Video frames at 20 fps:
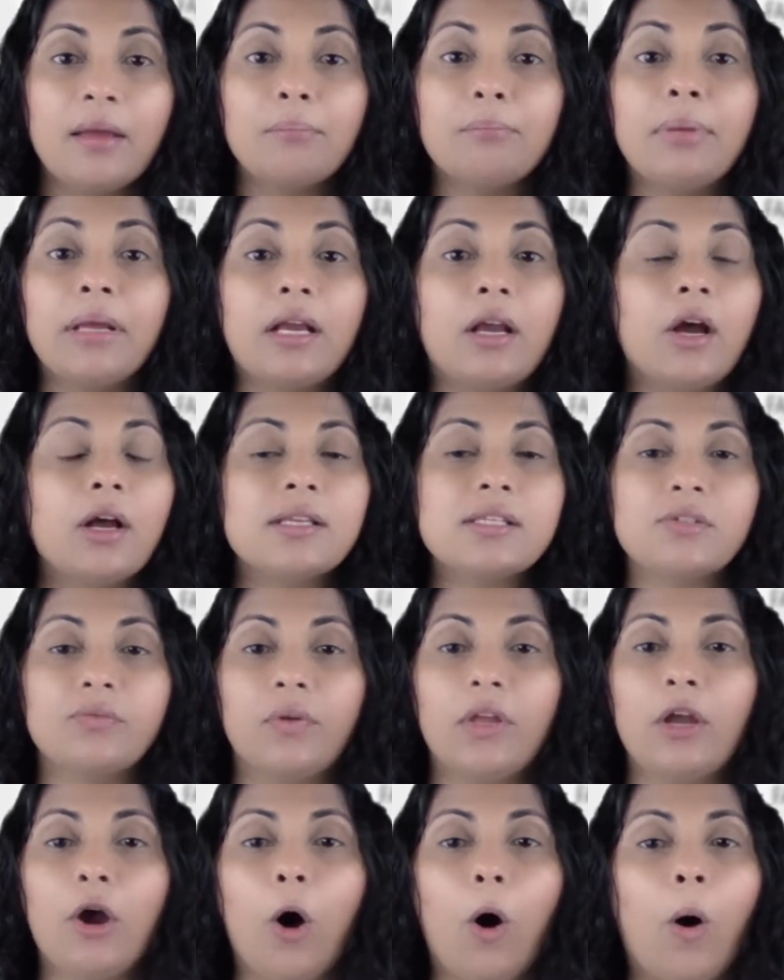because
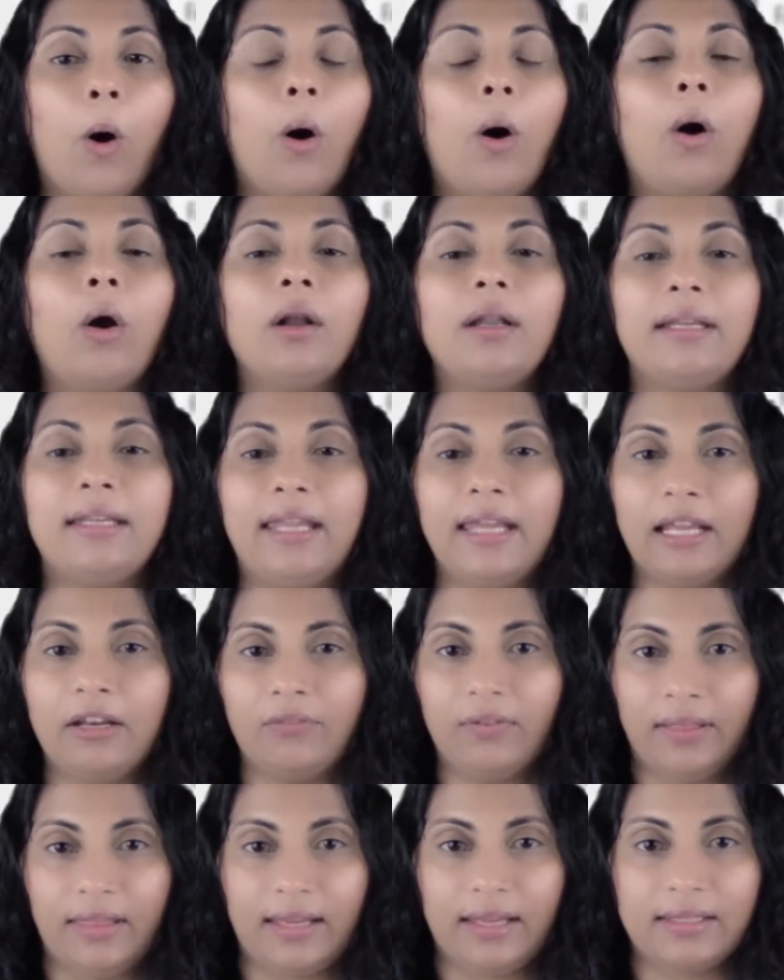we all
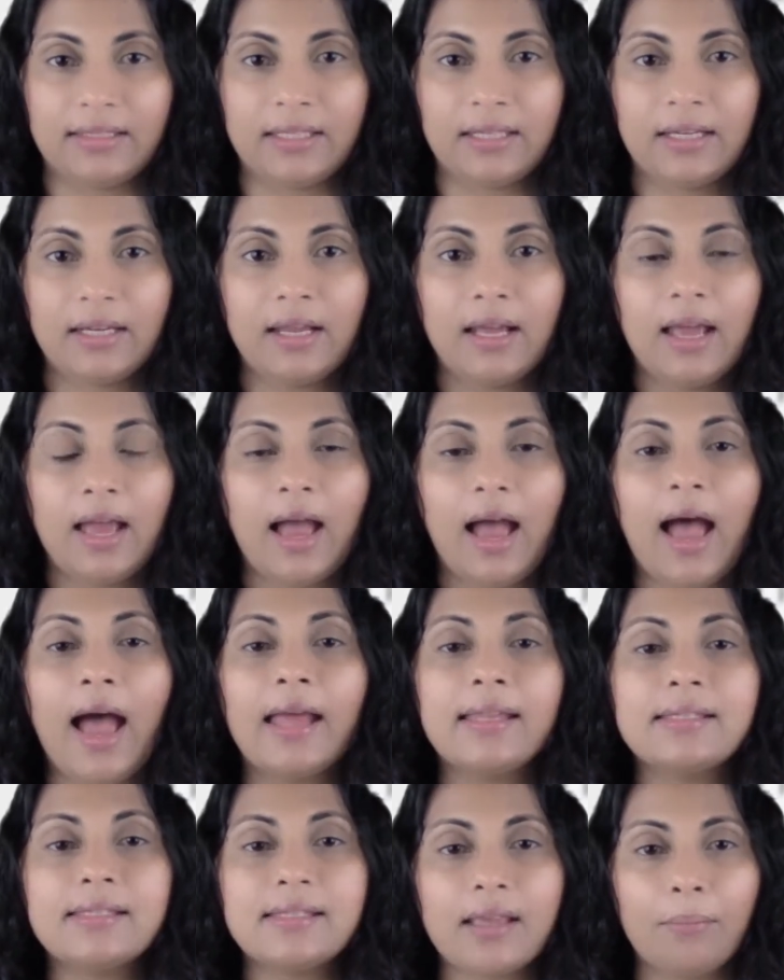deal with it
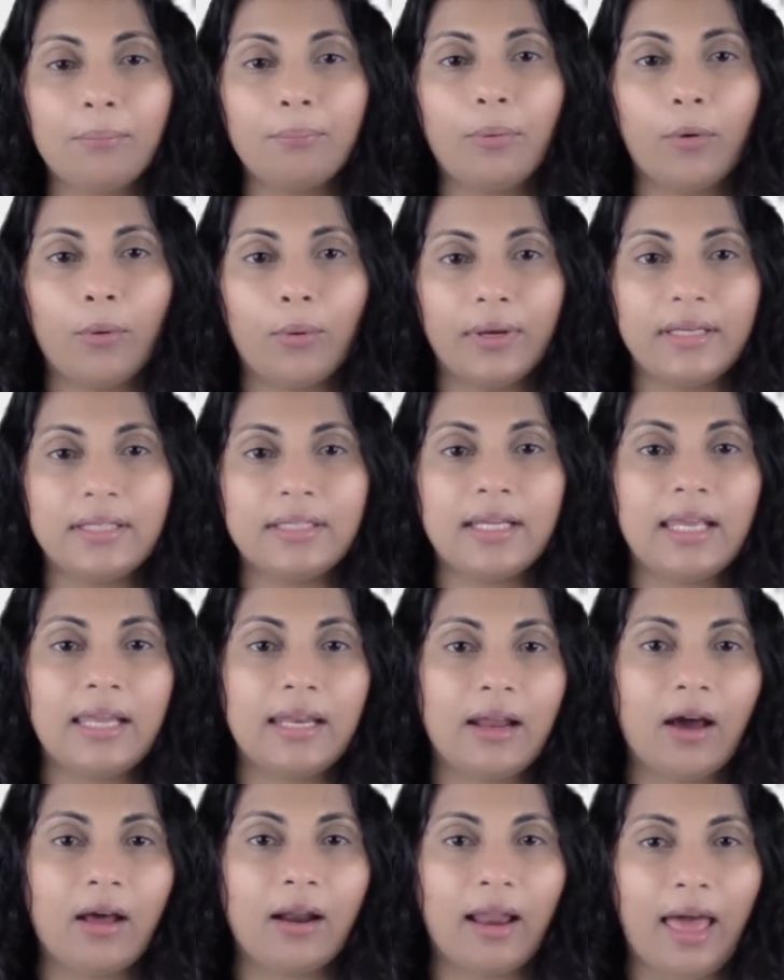at some point
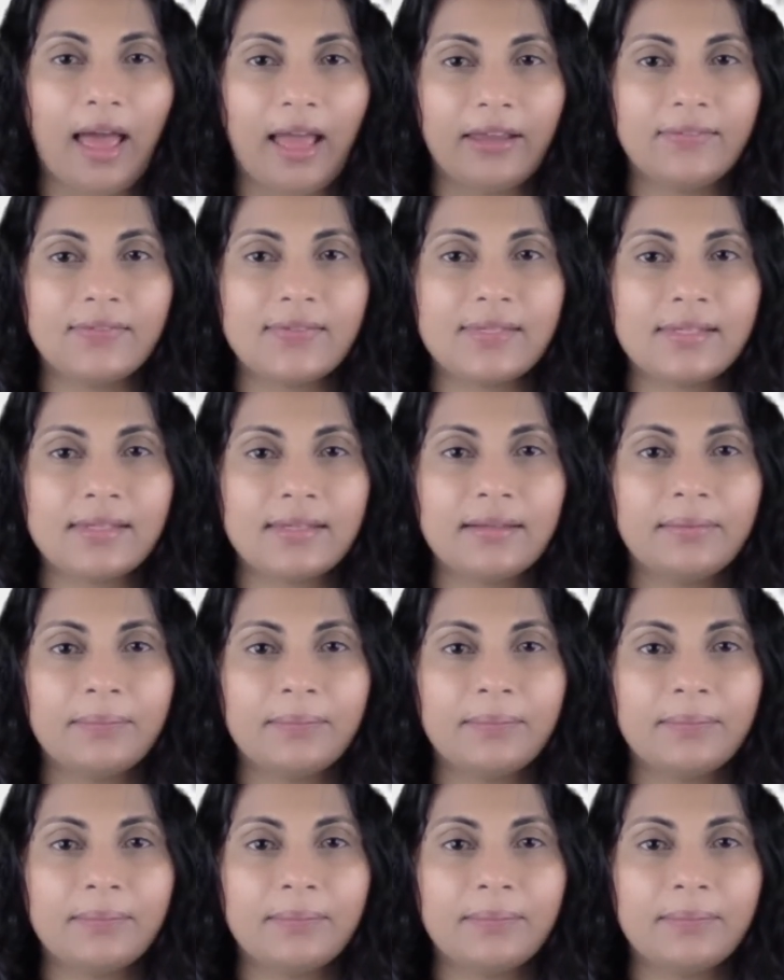in our lives.